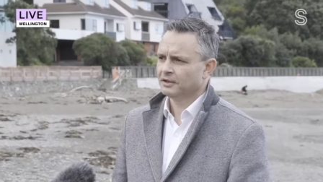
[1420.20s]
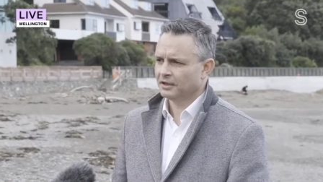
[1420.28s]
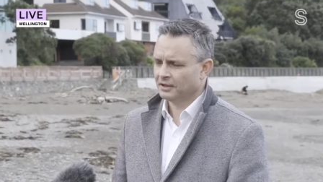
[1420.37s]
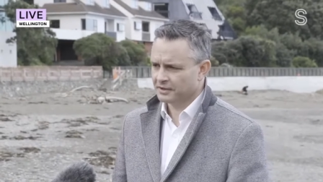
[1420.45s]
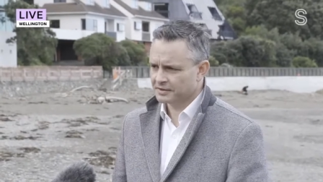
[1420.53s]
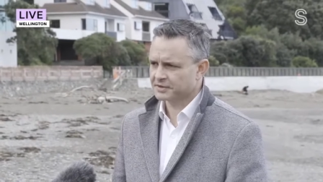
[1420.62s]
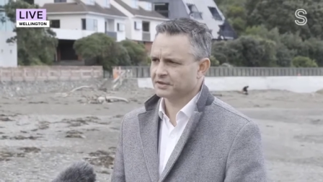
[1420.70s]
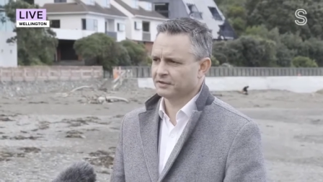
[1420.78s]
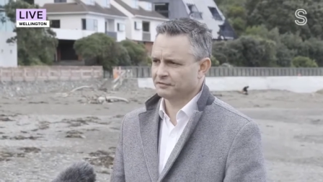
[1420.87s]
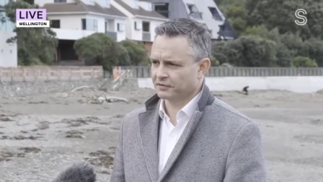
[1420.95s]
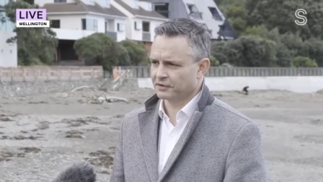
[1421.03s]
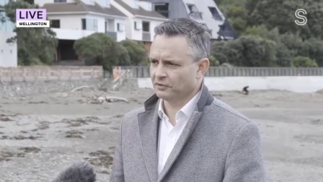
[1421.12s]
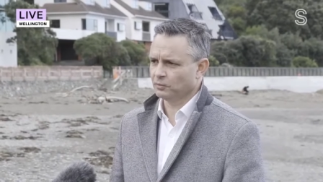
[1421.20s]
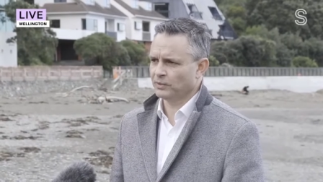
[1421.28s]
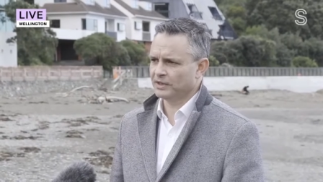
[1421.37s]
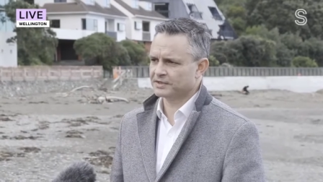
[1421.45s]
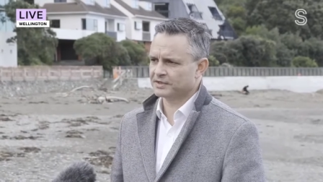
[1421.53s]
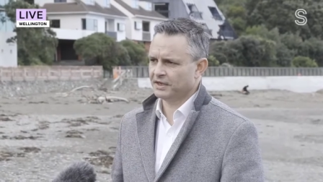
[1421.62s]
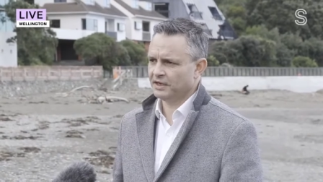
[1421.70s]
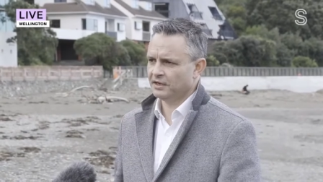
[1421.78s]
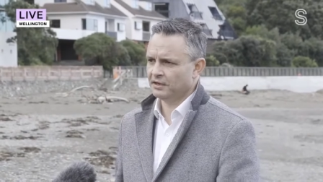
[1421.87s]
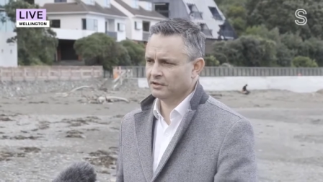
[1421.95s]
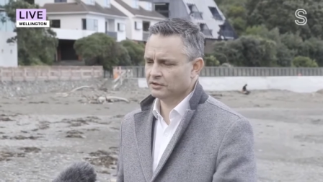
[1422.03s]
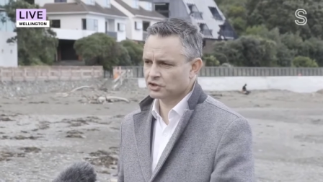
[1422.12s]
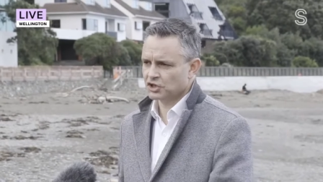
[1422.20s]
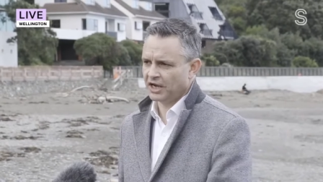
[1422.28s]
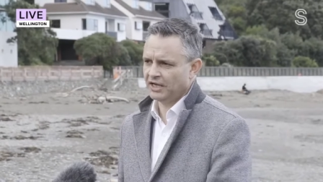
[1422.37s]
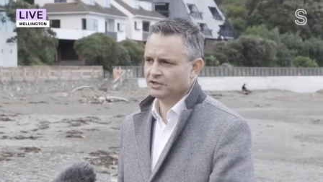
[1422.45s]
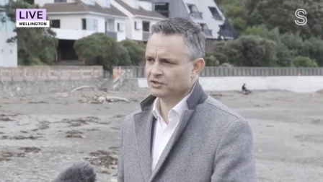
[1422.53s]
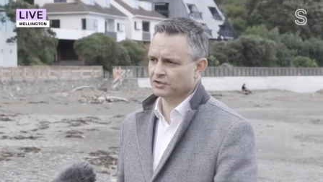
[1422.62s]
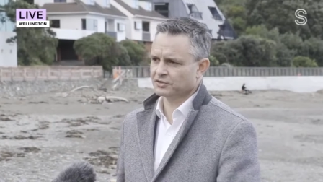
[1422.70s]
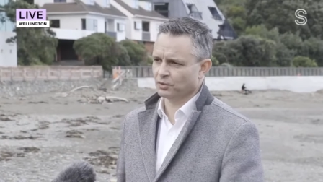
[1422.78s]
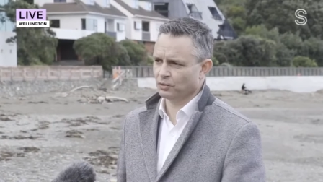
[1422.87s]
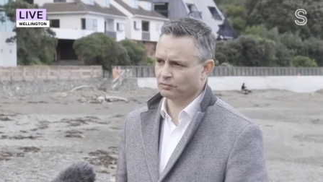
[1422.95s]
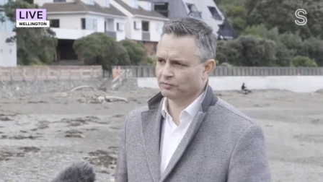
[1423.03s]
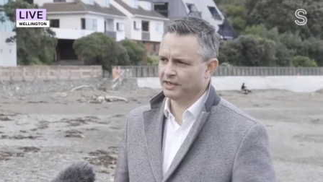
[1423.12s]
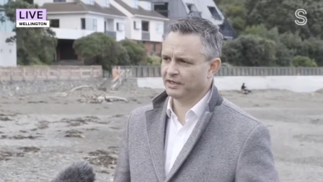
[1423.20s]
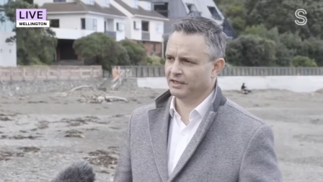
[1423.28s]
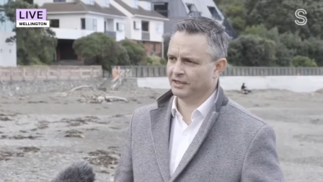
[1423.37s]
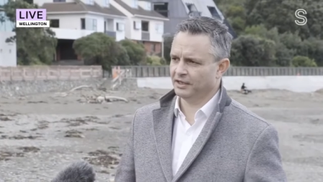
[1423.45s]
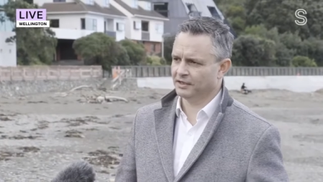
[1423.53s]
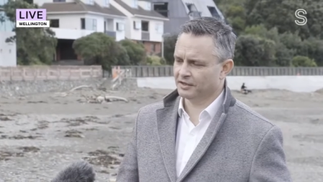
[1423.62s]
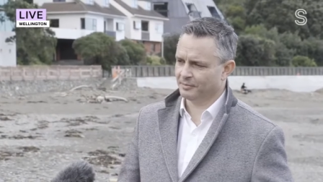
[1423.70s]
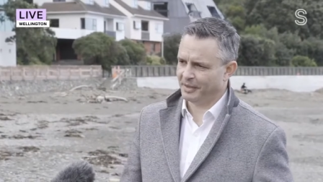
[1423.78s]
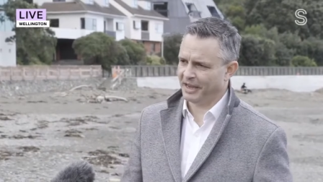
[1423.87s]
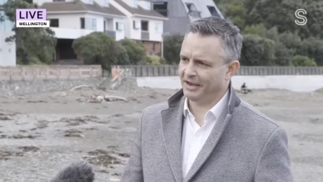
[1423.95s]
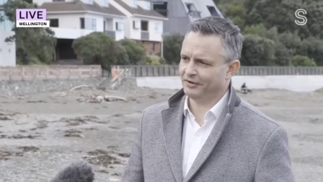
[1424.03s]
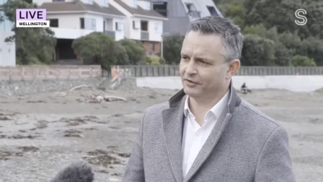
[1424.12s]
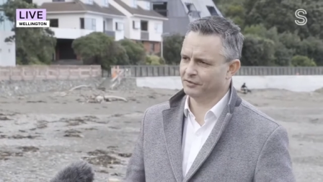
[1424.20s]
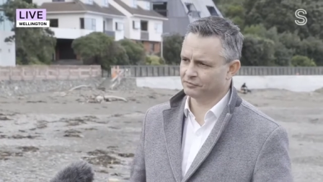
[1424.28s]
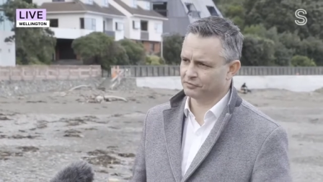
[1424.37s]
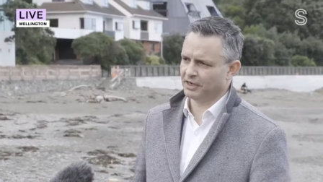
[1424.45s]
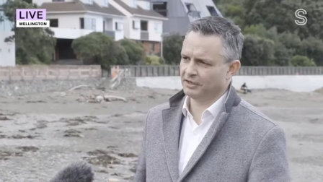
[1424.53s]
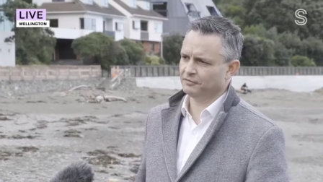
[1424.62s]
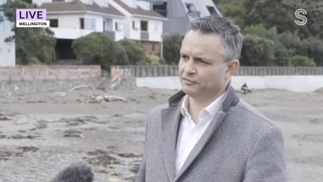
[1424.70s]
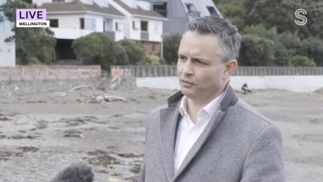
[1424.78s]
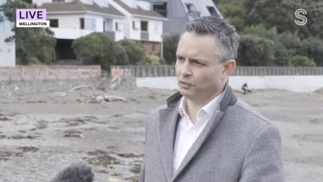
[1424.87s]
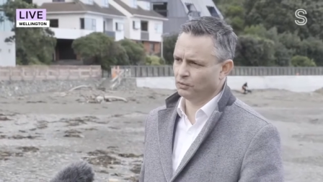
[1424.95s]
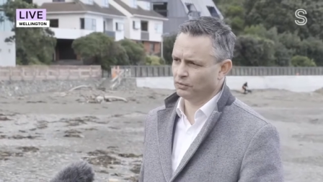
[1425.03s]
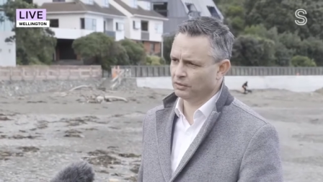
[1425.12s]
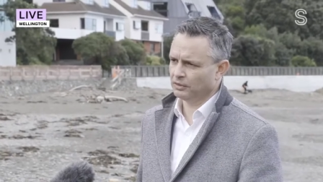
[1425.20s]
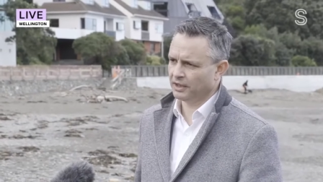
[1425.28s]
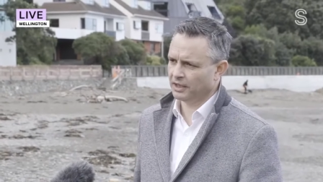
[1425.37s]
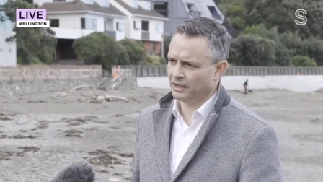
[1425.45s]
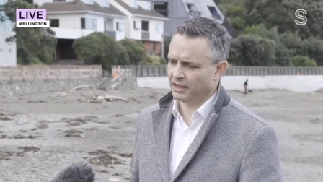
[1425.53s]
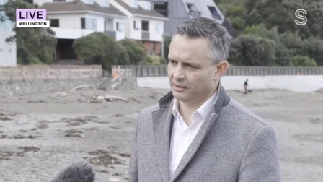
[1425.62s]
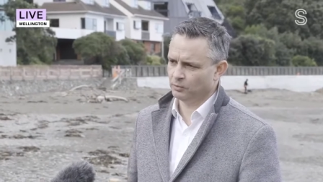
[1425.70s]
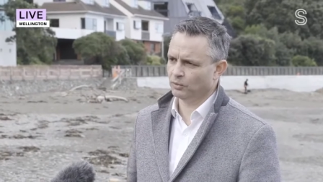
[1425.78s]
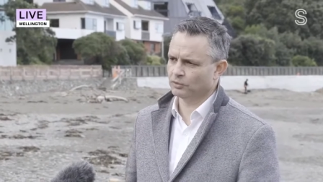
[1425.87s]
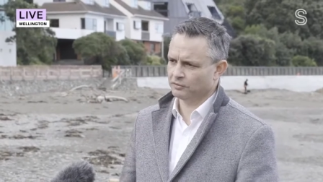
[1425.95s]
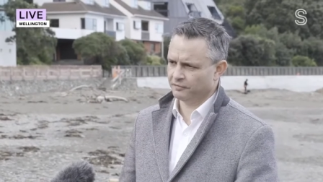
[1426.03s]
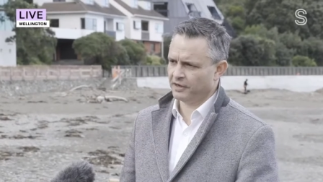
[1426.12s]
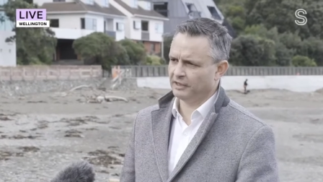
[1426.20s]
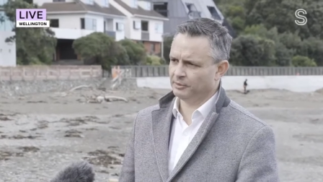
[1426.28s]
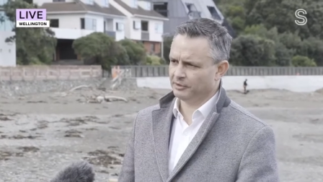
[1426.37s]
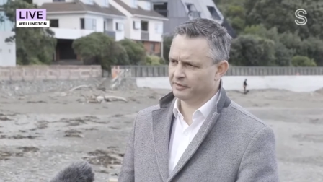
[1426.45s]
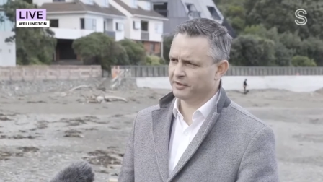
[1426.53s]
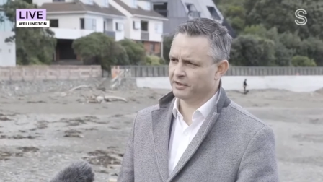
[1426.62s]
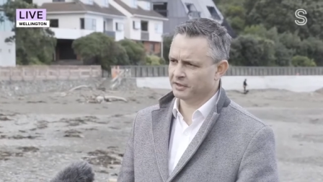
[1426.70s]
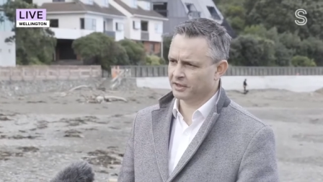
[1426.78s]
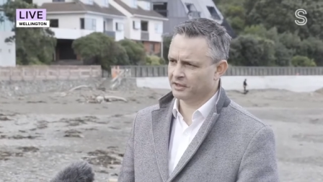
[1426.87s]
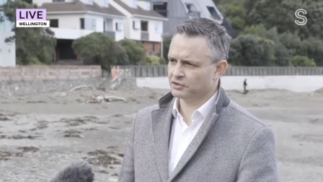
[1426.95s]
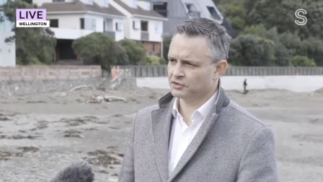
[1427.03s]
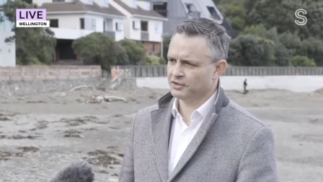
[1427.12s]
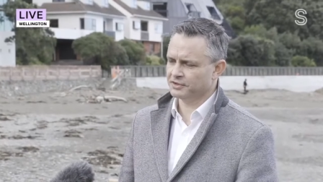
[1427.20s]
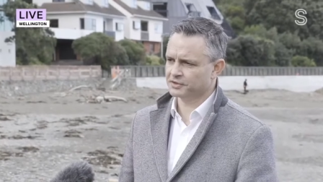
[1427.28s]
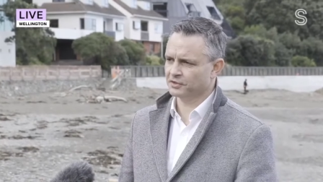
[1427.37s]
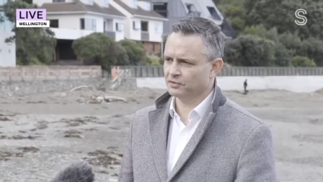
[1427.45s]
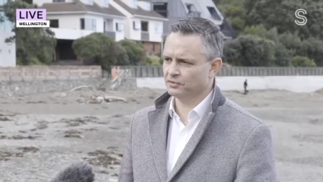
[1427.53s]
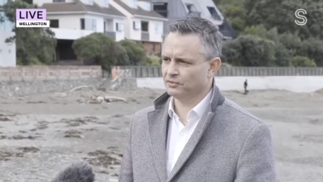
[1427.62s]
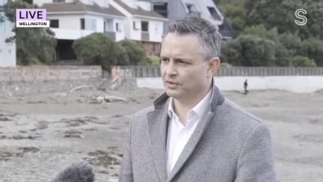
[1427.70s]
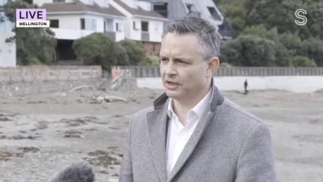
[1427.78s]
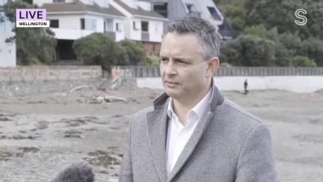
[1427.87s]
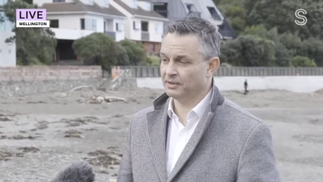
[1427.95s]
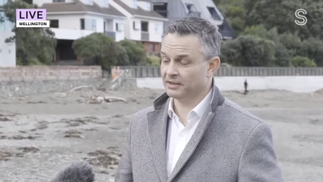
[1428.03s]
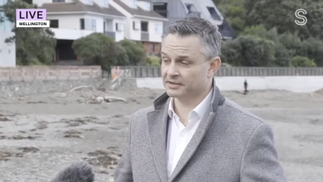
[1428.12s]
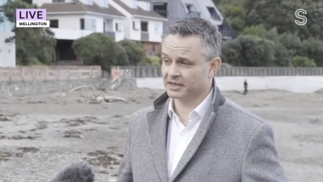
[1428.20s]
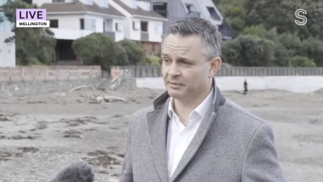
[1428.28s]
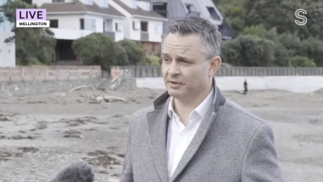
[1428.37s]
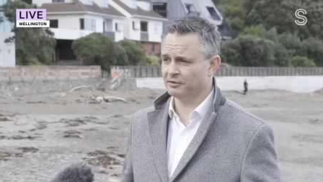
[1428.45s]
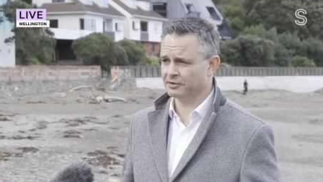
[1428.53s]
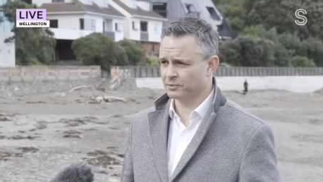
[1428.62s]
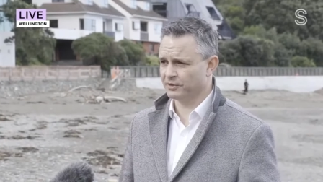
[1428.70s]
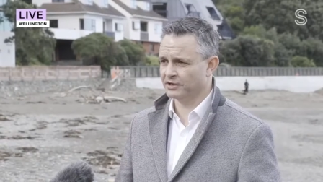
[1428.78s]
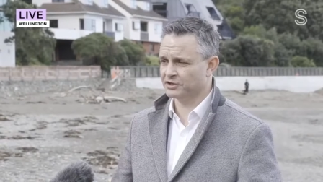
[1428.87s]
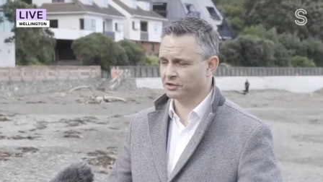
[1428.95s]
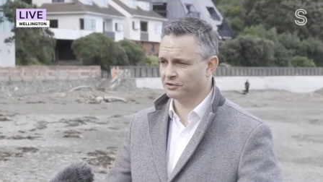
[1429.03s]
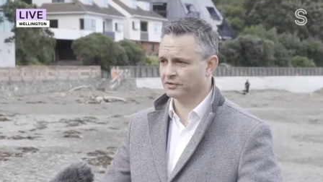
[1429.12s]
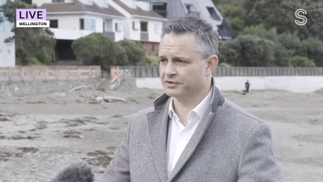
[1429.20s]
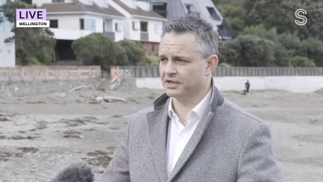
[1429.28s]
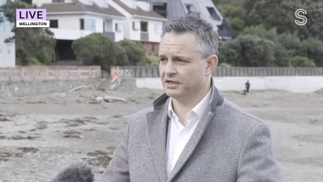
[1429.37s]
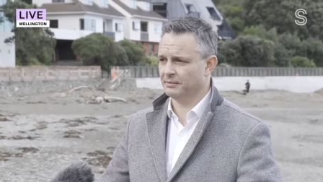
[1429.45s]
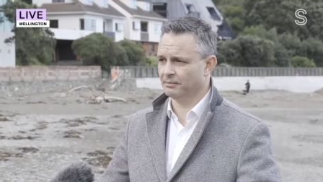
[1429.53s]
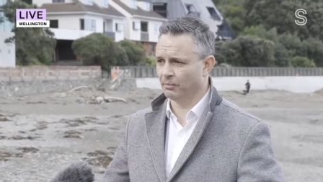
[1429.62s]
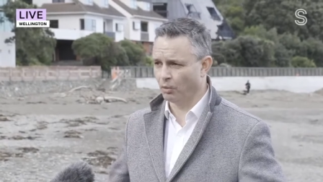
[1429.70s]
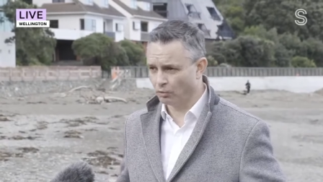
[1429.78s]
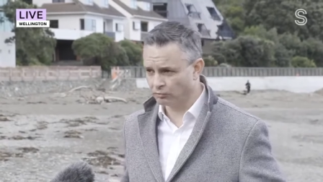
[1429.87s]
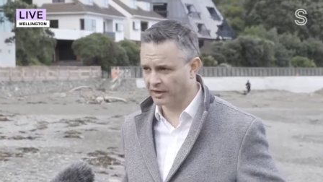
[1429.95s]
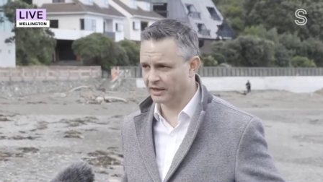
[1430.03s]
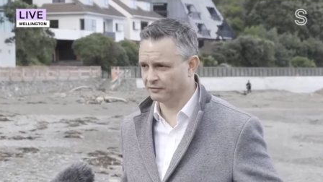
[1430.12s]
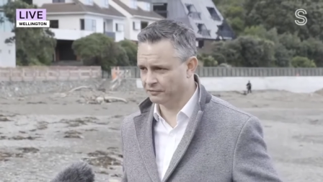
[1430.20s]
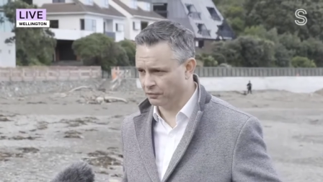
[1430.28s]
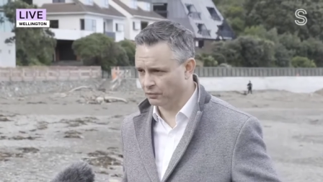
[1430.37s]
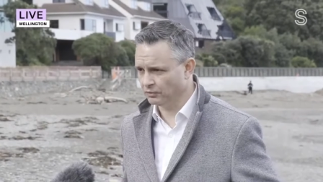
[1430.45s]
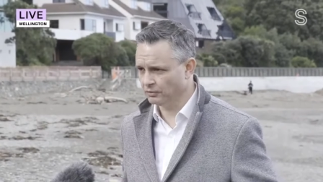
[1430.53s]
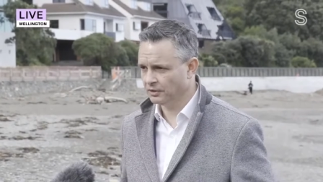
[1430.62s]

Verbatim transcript: It is significant. We're seeing changes already in the pattern of rainfall uh, and water availability in the country. So, um, in some areas, we're actually going to see more rainfall,